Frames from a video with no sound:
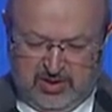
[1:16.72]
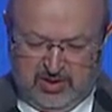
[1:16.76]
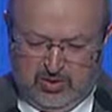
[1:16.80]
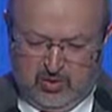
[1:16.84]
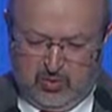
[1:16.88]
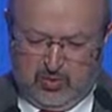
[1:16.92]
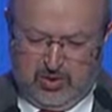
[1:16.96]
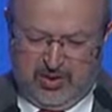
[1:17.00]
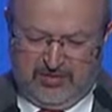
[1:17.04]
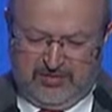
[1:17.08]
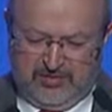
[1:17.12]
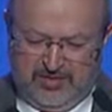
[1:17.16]

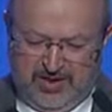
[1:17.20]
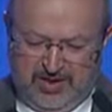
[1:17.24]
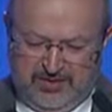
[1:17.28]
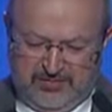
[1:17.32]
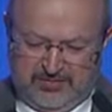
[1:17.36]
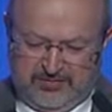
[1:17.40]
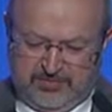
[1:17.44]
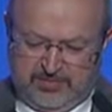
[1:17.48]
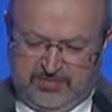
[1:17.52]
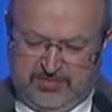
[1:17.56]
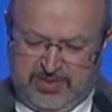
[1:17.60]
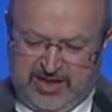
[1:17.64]
we have
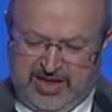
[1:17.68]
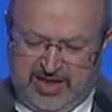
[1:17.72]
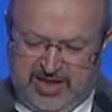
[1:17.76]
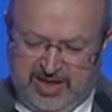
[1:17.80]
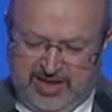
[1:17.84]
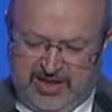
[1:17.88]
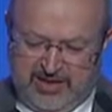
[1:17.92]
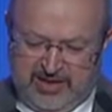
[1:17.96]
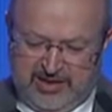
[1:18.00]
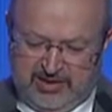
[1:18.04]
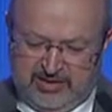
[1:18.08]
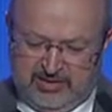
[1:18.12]
left
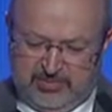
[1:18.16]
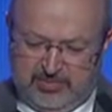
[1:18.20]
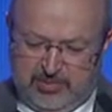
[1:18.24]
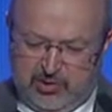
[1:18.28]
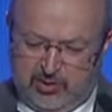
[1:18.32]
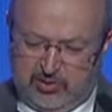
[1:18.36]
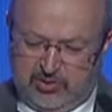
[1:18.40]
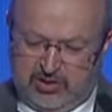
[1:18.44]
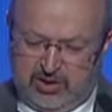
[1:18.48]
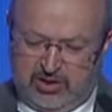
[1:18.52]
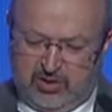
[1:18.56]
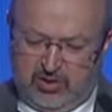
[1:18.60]
behind
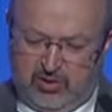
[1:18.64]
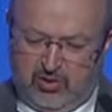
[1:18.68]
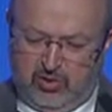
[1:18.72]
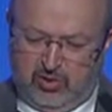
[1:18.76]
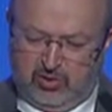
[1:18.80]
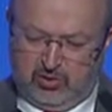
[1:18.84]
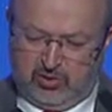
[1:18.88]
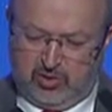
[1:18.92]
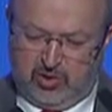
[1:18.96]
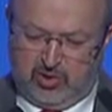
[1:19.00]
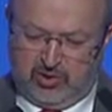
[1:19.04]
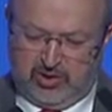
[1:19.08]
both the
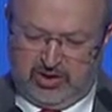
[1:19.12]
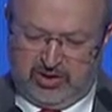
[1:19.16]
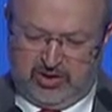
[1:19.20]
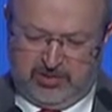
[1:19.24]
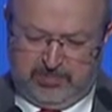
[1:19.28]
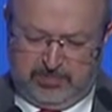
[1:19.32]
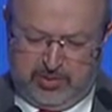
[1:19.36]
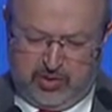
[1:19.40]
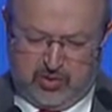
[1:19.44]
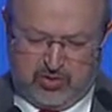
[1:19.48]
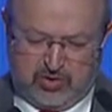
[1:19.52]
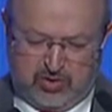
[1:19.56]
Cold War and
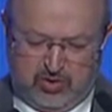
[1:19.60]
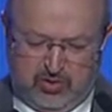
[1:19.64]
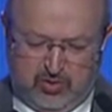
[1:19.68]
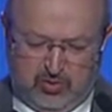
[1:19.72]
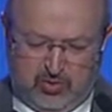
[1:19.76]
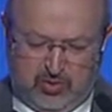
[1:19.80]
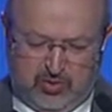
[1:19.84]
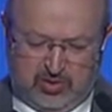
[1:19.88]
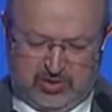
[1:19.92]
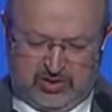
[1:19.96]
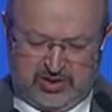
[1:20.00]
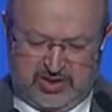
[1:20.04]
the post-Cold
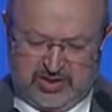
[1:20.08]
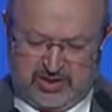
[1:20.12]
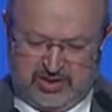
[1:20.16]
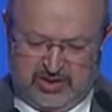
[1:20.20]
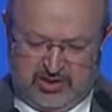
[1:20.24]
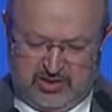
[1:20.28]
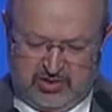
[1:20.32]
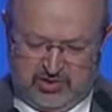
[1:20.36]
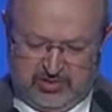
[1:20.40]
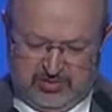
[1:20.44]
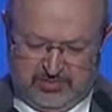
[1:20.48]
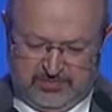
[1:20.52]
War
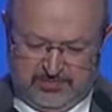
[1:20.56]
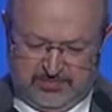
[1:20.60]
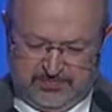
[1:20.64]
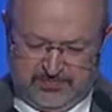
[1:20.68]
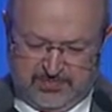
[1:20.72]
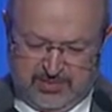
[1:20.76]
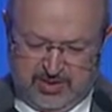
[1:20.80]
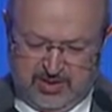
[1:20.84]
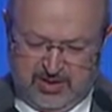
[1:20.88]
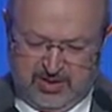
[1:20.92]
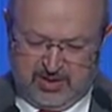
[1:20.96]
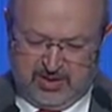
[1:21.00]
transition,
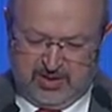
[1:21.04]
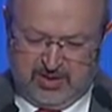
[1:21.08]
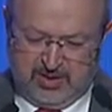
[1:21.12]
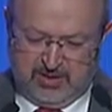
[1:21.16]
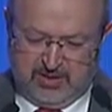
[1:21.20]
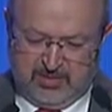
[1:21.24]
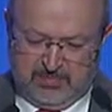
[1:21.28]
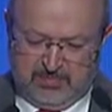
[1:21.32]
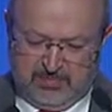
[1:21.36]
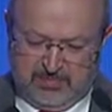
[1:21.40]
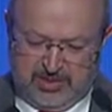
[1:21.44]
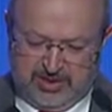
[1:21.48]

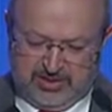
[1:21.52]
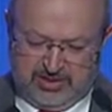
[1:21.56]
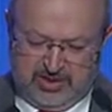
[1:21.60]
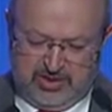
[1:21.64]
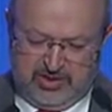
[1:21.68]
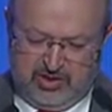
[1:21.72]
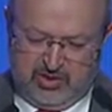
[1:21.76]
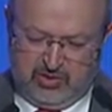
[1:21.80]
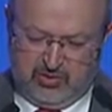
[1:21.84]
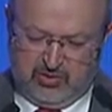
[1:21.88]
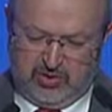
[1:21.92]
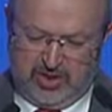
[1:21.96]
but the
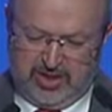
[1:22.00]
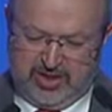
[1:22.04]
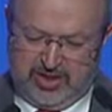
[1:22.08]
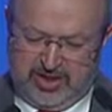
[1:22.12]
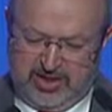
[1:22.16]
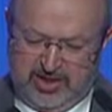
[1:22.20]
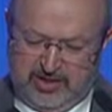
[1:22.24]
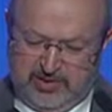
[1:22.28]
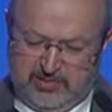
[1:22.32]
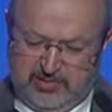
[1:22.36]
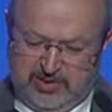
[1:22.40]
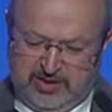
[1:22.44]
new
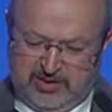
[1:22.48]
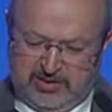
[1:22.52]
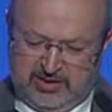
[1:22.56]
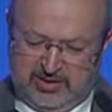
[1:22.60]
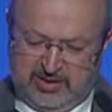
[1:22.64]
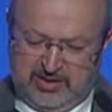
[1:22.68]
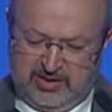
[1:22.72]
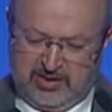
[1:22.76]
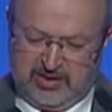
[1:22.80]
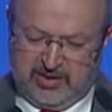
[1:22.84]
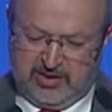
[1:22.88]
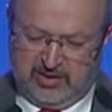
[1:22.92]
realignment
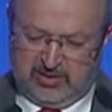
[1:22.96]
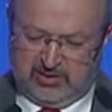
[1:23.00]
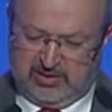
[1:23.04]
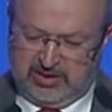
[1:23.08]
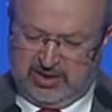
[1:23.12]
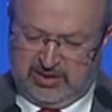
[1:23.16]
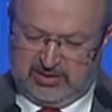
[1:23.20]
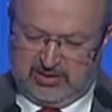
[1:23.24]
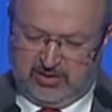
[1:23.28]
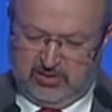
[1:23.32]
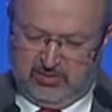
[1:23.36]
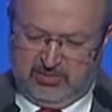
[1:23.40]
is not
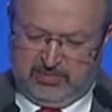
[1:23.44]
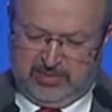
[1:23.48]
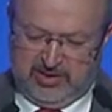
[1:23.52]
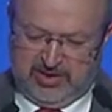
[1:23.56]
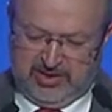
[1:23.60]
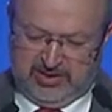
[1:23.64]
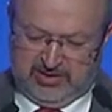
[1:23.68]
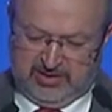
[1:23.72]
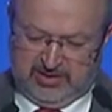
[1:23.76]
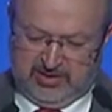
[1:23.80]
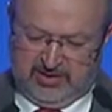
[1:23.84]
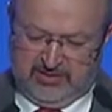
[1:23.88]
yet
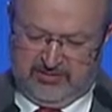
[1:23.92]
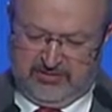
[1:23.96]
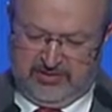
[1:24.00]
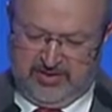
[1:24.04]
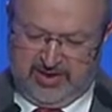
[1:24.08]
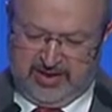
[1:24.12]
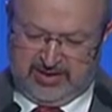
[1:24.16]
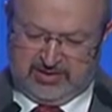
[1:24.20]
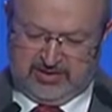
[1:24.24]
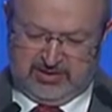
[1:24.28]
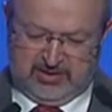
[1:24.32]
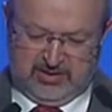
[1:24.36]
complete. In
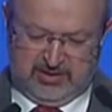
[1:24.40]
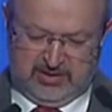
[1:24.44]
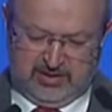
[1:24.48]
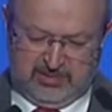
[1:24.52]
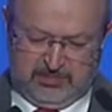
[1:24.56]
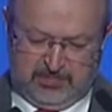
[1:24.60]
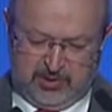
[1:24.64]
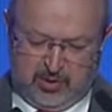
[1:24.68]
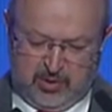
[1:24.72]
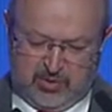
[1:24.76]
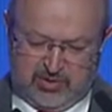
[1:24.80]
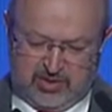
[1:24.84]
fact, the
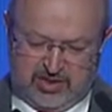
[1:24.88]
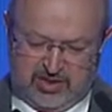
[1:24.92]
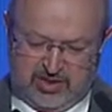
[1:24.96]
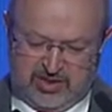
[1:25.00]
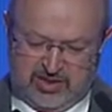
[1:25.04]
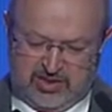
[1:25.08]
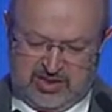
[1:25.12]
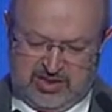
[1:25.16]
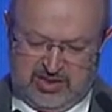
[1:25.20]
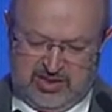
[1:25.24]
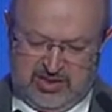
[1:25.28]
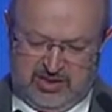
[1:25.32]
process
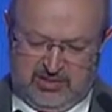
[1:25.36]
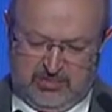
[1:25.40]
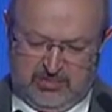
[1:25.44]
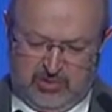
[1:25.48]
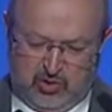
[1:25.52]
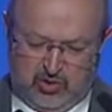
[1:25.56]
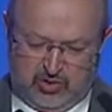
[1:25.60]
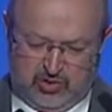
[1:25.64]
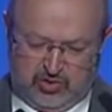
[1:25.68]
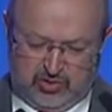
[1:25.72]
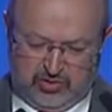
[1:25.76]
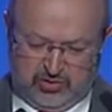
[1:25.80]
is still in
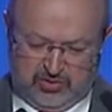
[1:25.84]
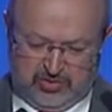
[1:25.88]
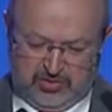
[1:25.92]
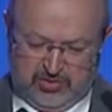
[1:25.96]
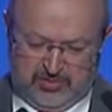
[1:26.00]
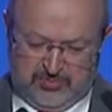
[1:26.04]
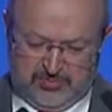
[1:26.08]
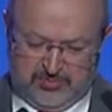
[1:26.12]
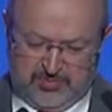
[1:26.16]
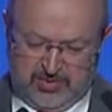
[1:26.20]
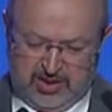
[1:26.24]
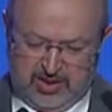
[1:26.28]
motion,
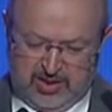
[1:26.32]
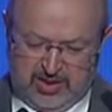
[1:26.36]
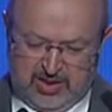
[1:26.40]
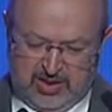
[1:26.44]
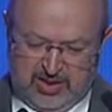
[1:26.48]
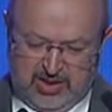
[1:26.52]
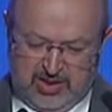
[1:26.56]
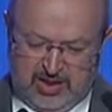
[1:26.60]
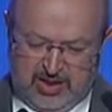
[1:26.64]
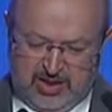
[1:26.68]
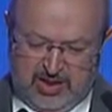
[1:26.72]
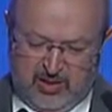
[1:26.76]

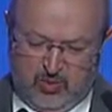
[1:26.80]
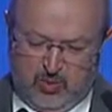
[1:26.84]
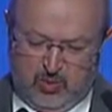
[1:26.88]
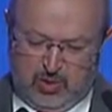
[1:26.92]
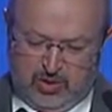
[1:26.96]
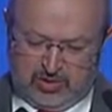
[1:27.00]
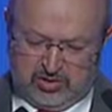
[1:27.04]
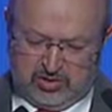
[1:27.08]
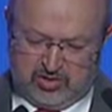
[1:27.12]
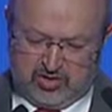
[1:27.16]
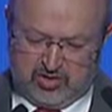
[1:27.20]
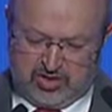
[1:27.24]
and
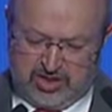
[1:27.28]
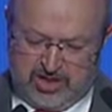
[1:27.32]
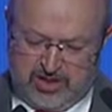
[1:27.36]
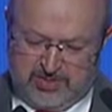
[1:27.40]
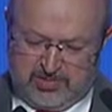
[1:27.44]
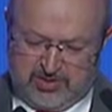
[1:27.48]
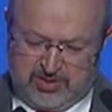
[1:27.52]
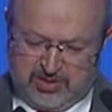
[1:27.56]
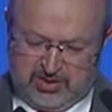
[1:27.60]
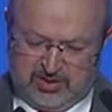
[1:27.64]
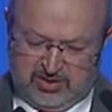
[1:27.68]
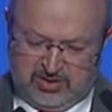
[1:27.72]
what
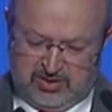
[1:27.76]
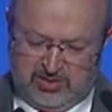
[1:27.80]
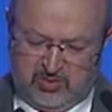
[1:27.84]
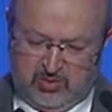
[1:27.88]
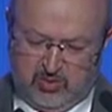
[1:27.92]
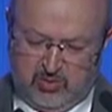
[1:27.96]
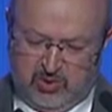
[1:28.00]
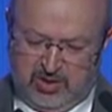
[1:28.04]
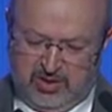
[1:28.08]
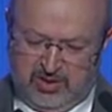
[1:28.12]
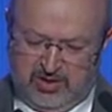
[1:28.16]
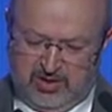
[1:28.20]
shapes it
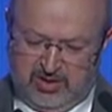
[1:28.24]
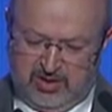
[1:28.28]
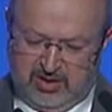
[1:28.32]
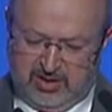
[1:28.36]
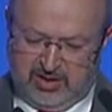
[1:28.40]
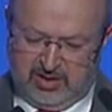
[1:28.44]
will,